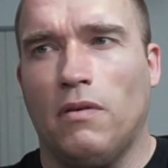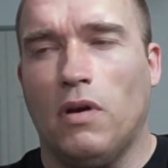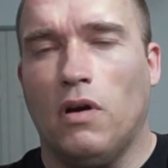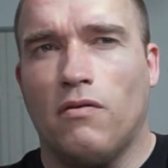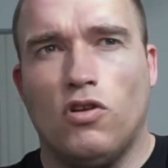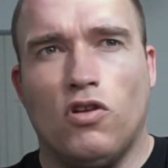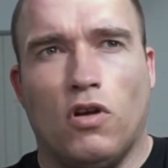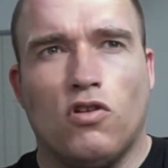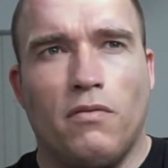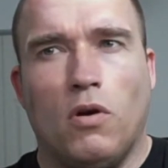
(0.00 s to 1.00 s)
results
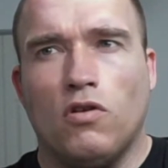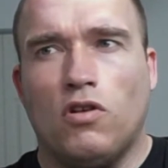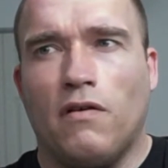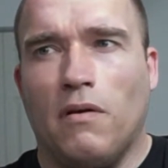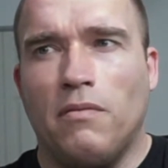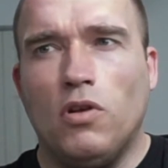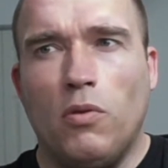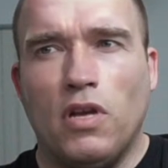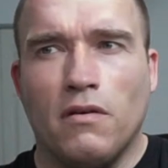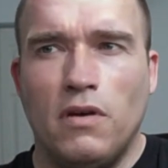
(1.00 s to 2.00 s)
posted from
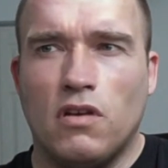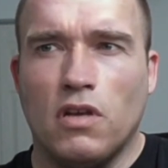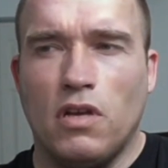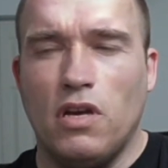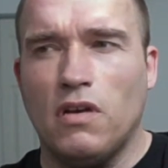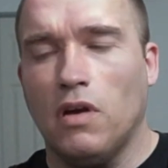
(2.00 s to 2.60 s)
Bitwit recently